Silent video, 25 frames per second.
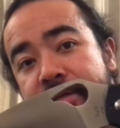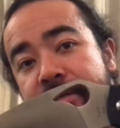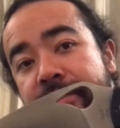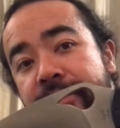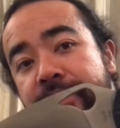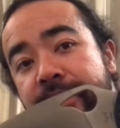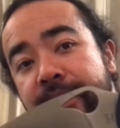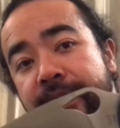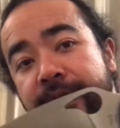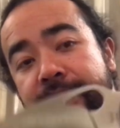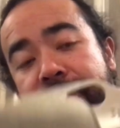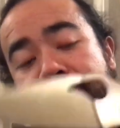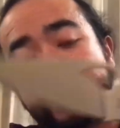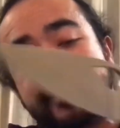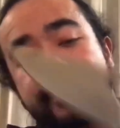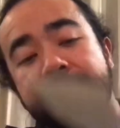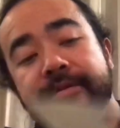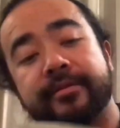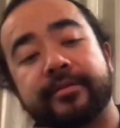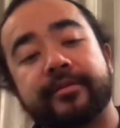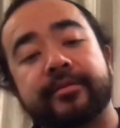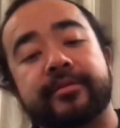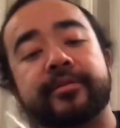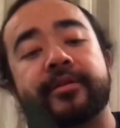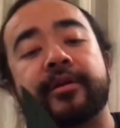Yeah,
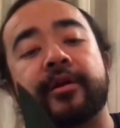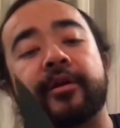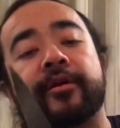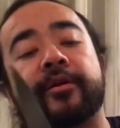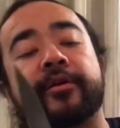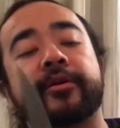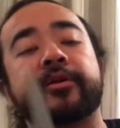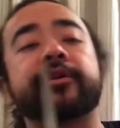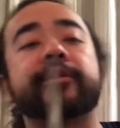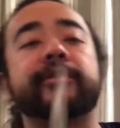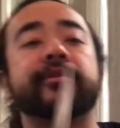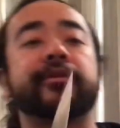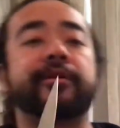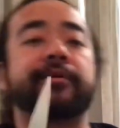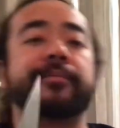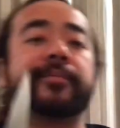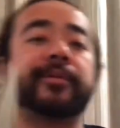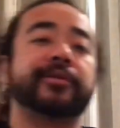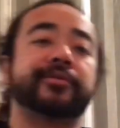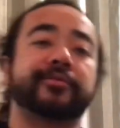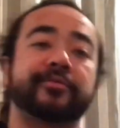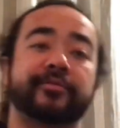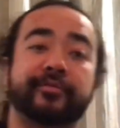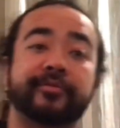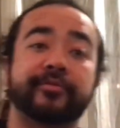the
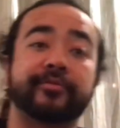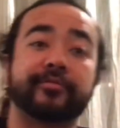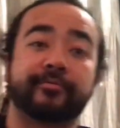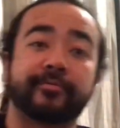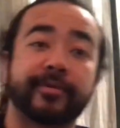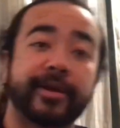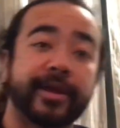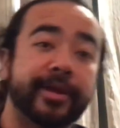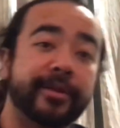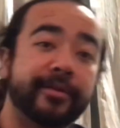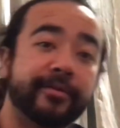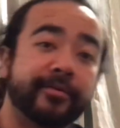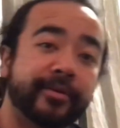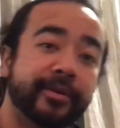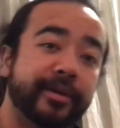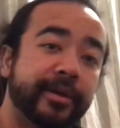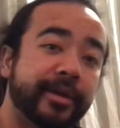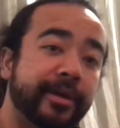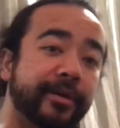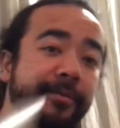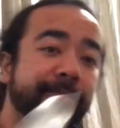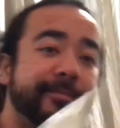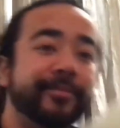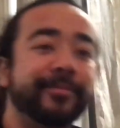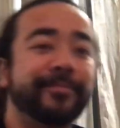ergonomics are great,
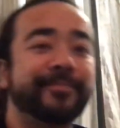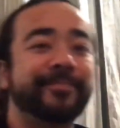okay?